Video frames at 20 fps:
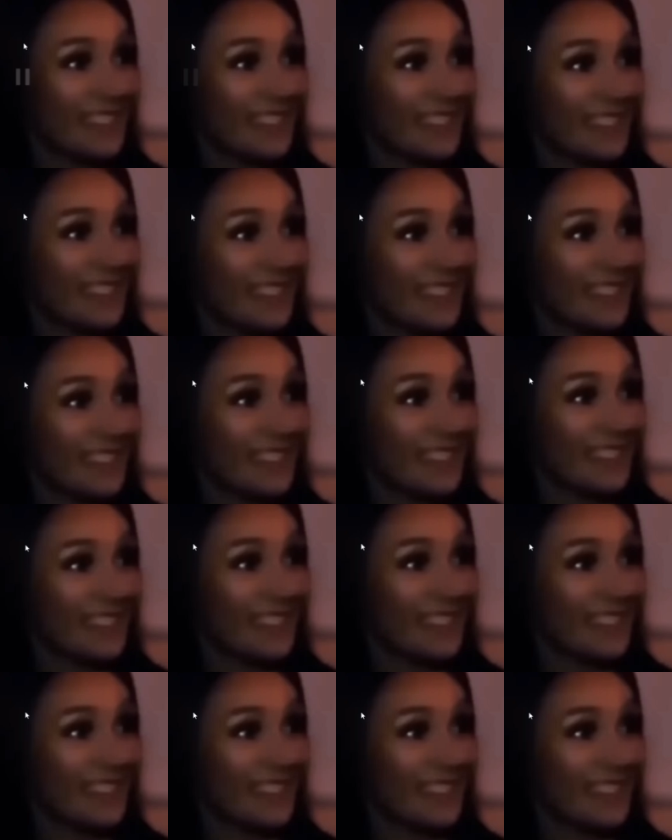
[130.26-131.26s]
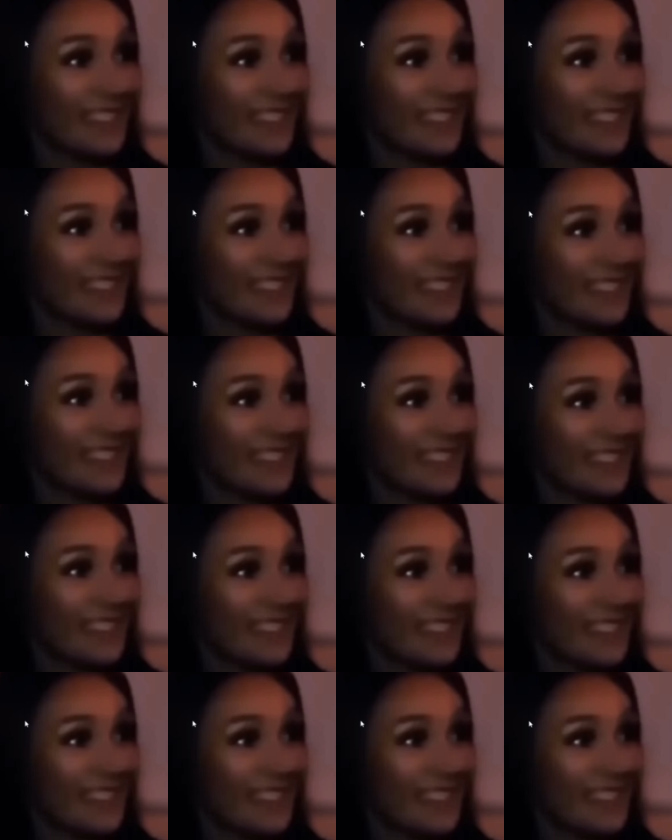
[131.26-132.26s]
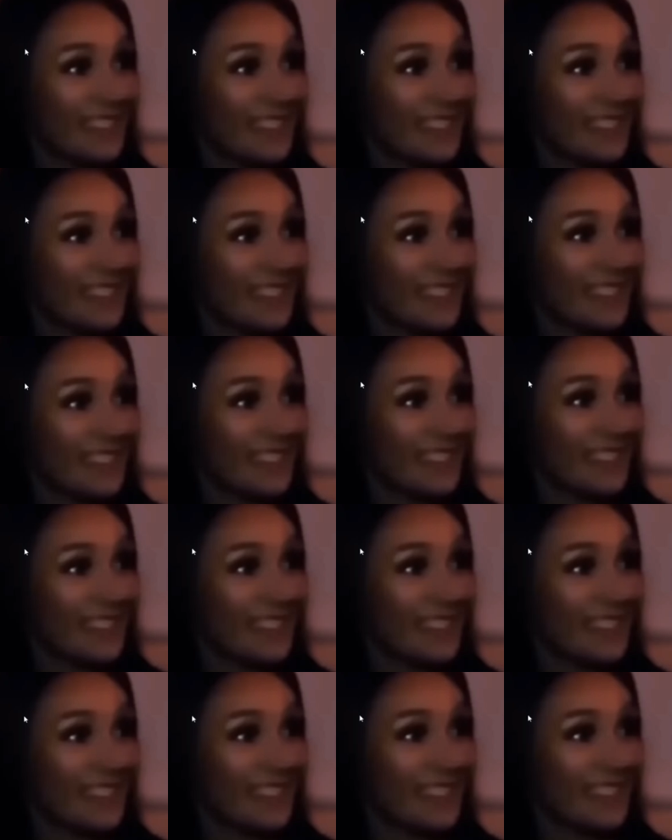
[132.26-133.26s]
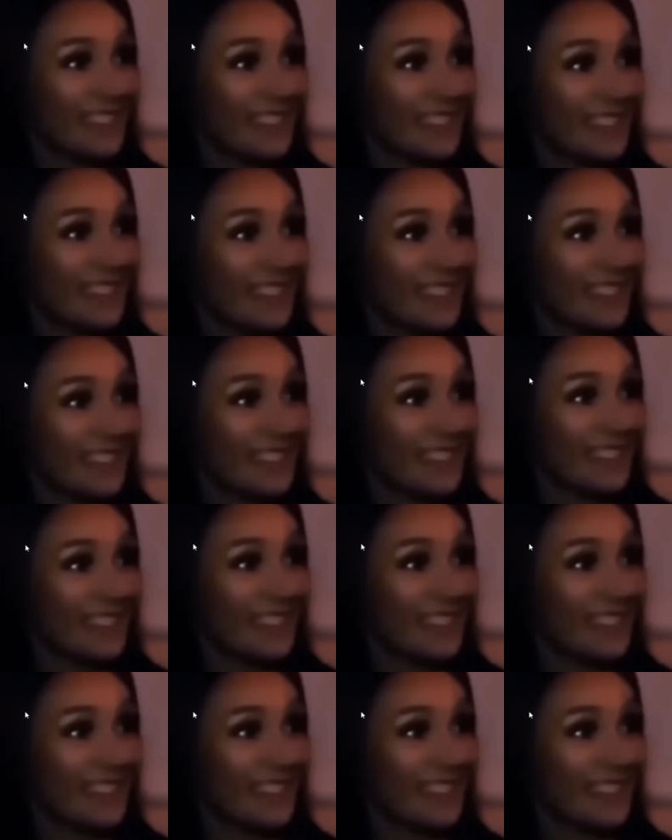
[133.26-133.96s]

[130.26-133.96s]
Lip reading: (not speaking)